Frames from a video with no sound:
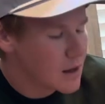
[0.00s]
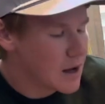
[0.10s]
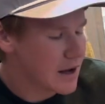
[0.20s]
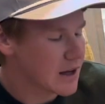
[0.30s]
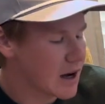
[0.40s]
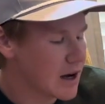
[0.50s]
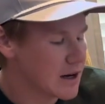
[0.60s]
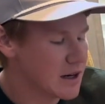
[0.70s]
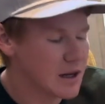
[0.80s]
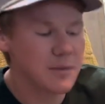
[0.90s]
I
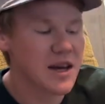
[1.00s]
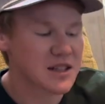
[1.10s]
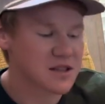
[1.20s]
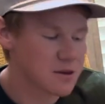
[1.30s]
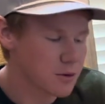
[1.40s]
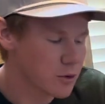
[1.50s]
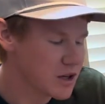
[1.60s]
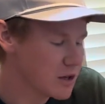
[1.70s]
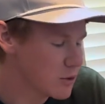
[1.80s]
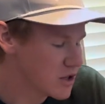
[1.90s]
got an
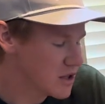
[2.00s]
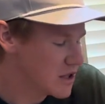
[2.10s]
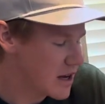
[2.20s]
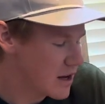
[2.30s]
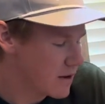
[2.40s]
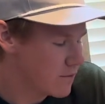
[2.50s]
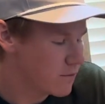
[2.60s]
MX3, which is a